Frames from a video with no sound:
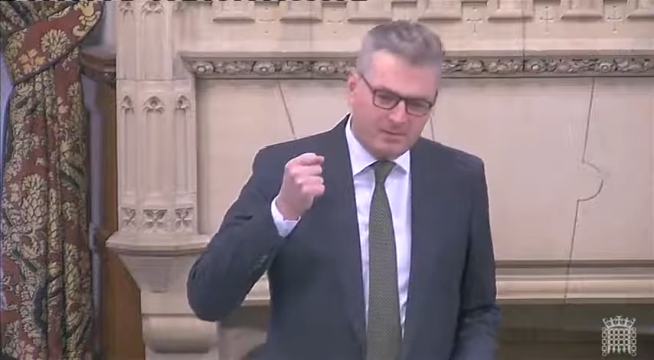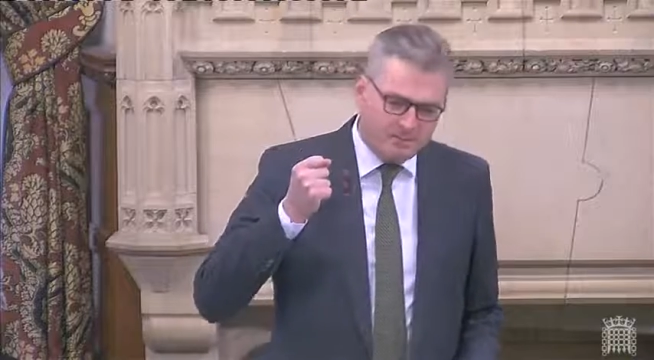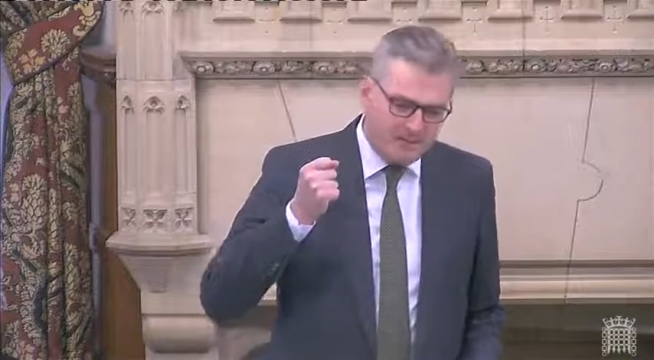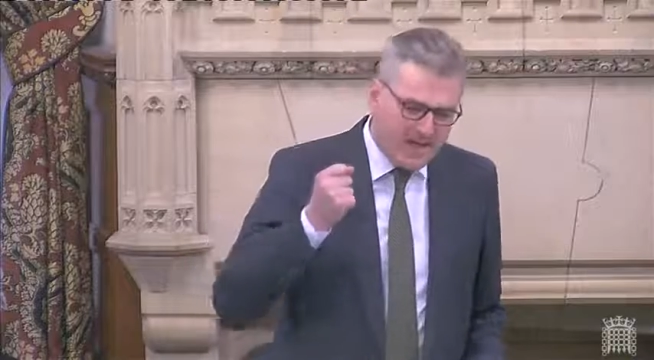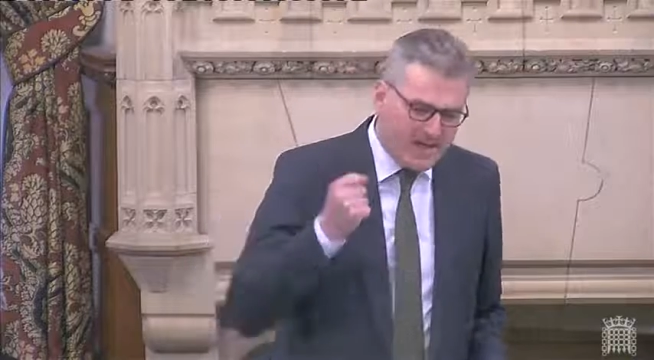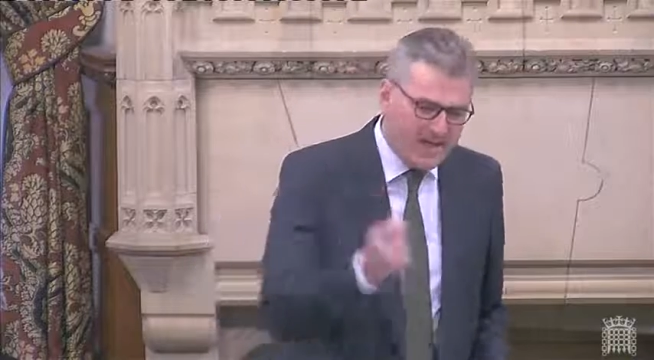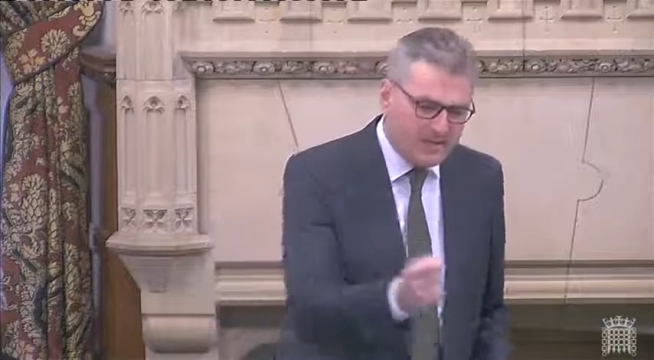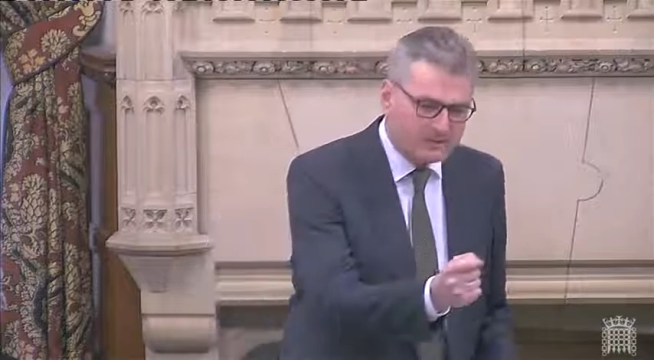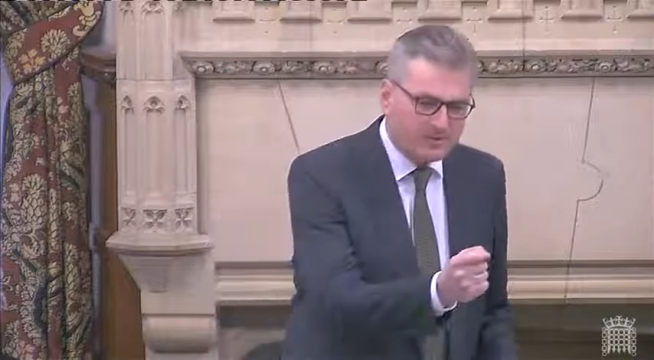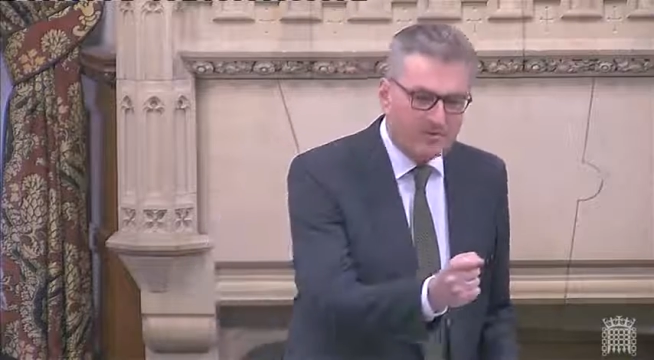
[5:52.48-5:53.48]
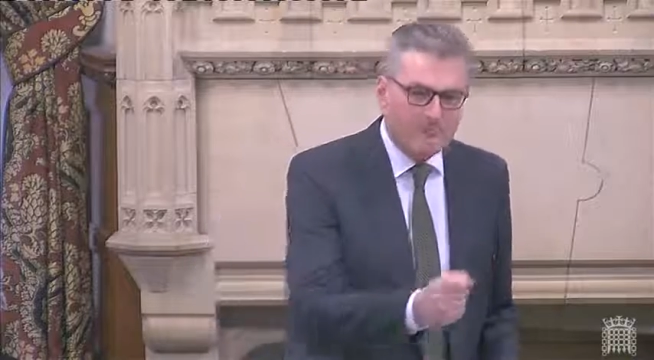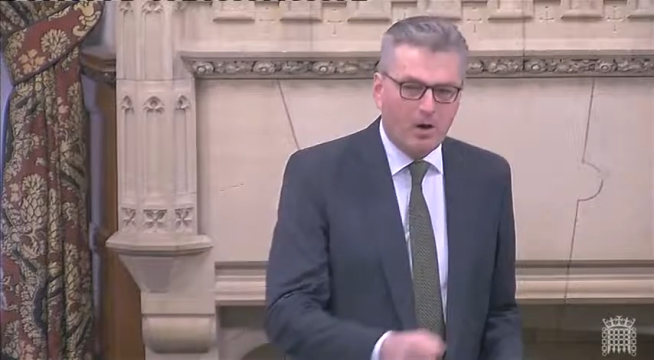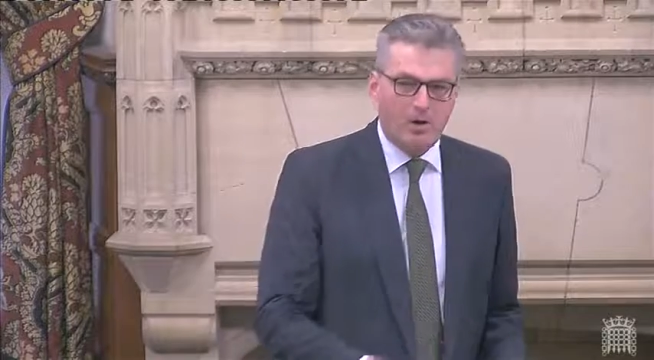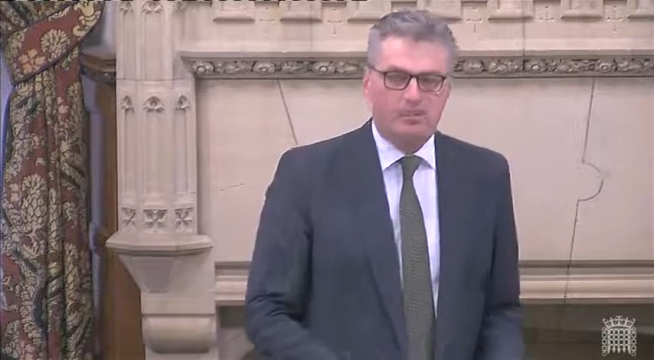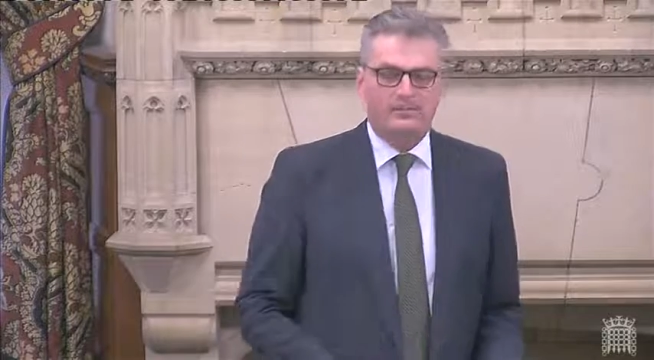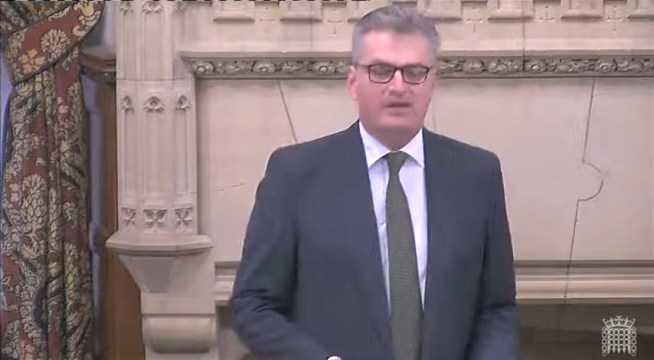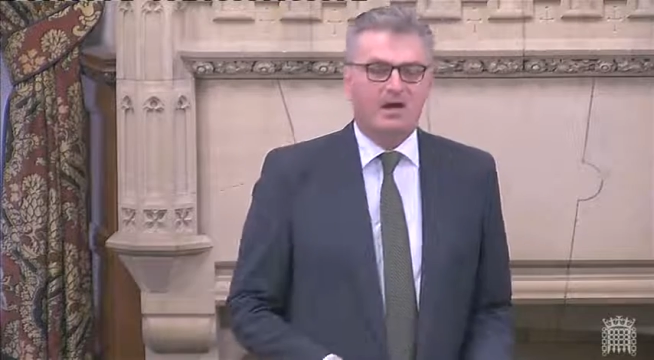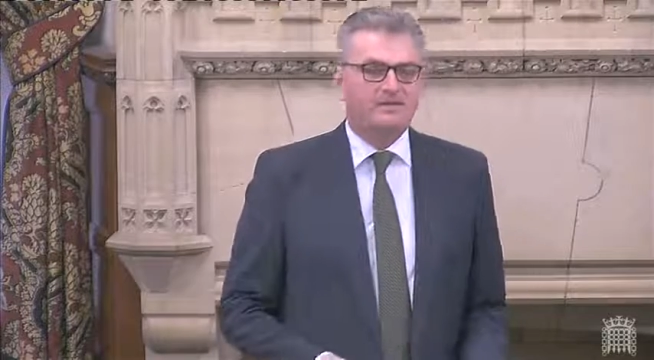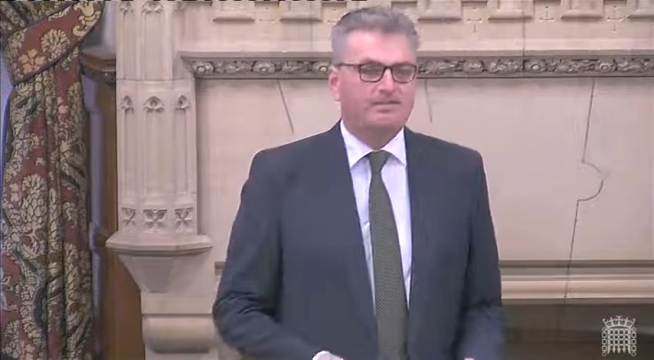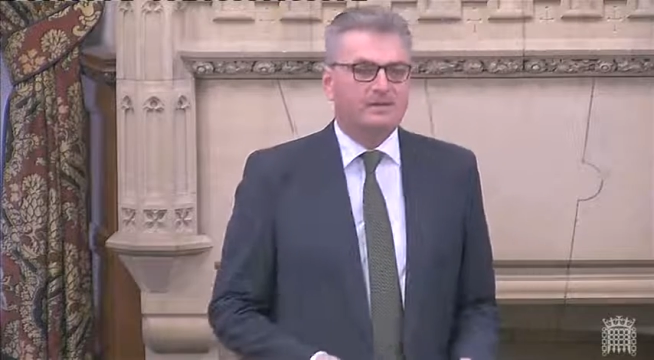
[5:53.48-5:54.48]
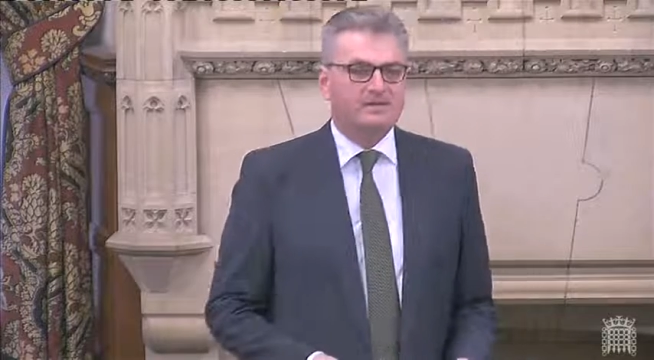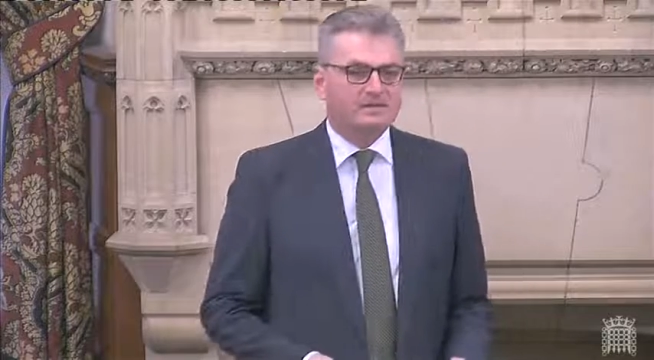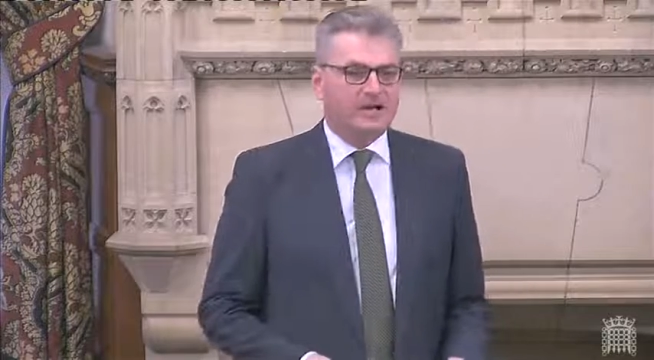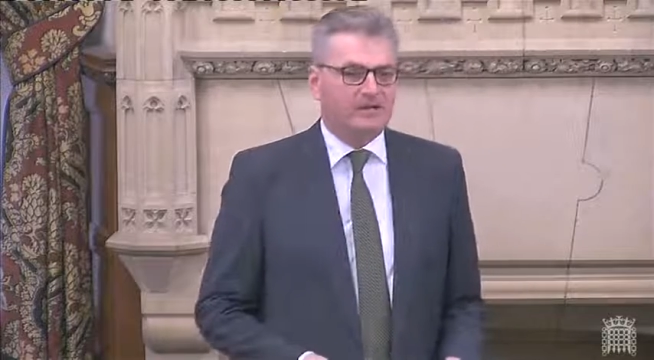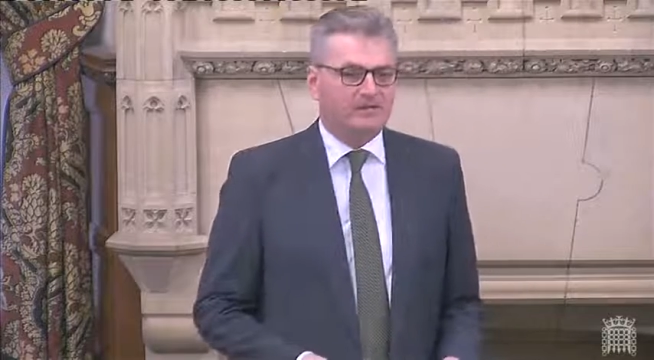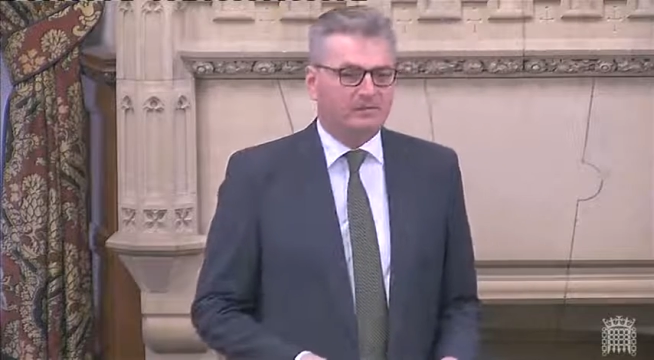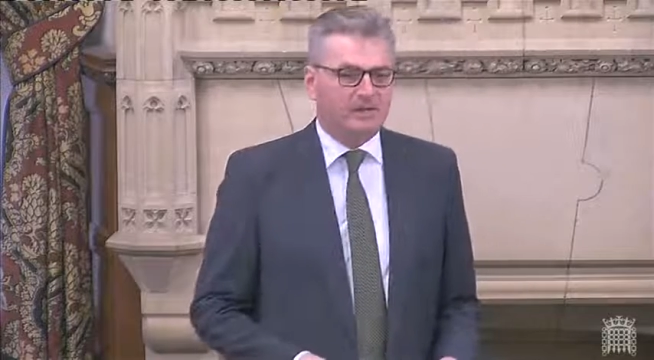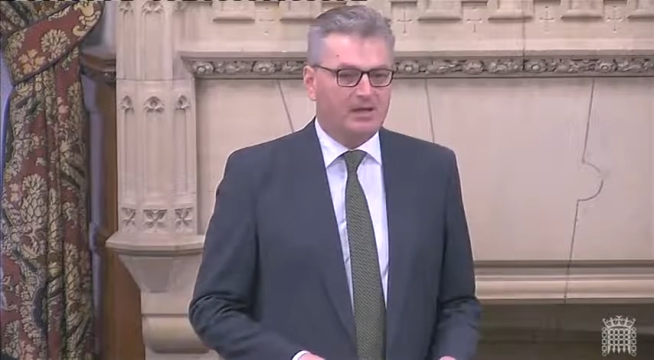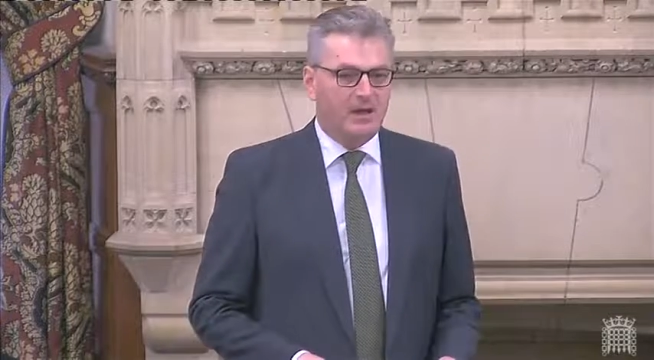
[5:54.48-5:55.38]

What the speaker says: baying to the mob type mentality